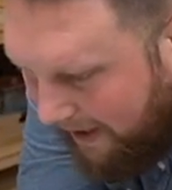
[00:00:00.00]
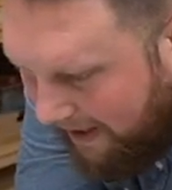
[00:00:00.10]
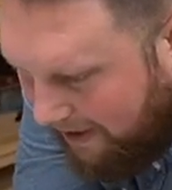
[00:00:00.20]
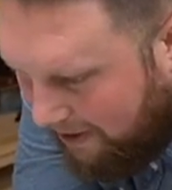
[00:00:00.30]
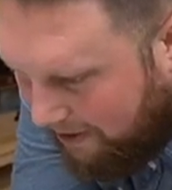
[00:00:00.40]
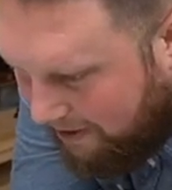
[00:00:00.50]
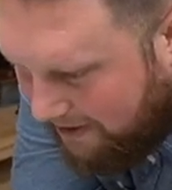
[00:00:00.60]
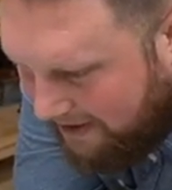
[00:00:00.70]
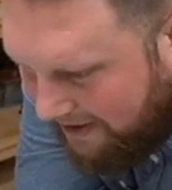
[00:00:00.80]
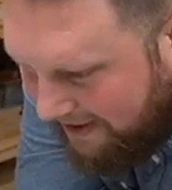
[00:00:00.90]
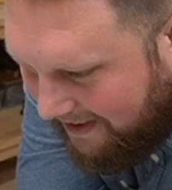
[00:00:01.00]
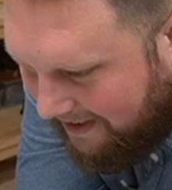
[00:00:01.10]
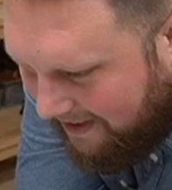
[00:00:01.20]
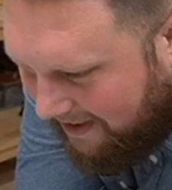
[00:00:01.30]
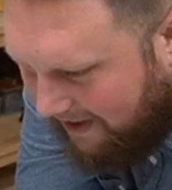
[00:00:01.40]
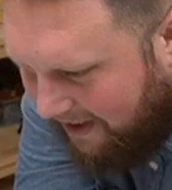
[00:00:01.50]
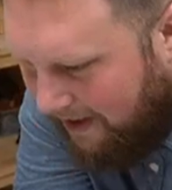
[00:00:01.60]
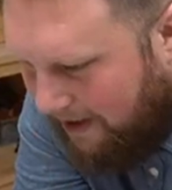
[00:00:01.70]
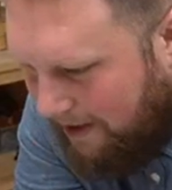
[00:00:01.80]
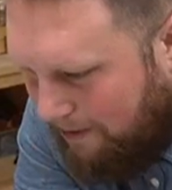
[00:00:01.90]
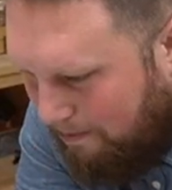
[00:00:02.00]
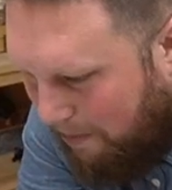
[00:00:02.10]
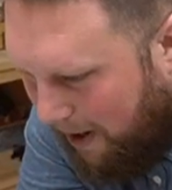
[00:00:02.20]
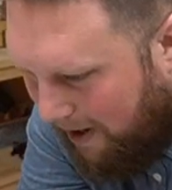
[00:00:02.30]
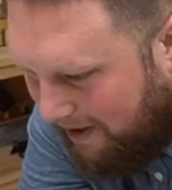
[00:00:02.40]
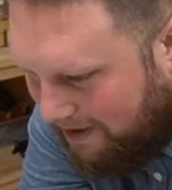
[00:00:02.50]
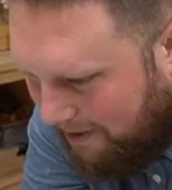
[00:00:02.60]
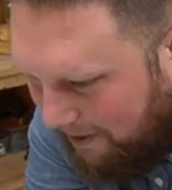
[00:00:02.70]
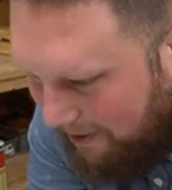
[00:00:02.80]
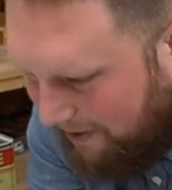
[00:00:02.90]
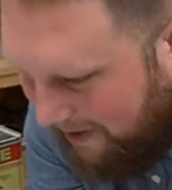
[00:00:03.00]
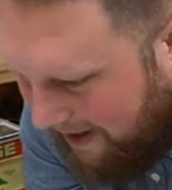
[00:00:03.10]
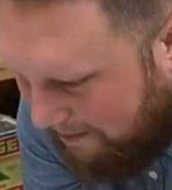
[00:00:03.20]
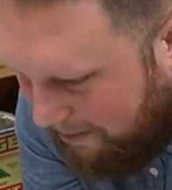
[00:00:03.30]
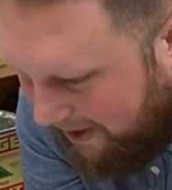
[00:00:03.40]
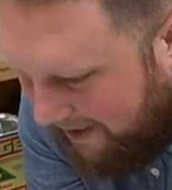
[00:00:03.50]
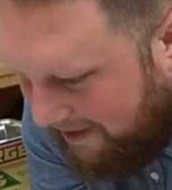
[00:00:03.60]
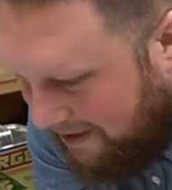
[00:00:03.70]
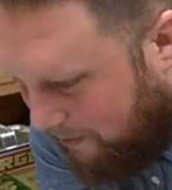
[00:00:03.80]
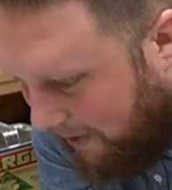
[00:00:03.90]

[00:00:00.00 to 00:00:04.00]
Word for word: and use Barge, or I breathe and just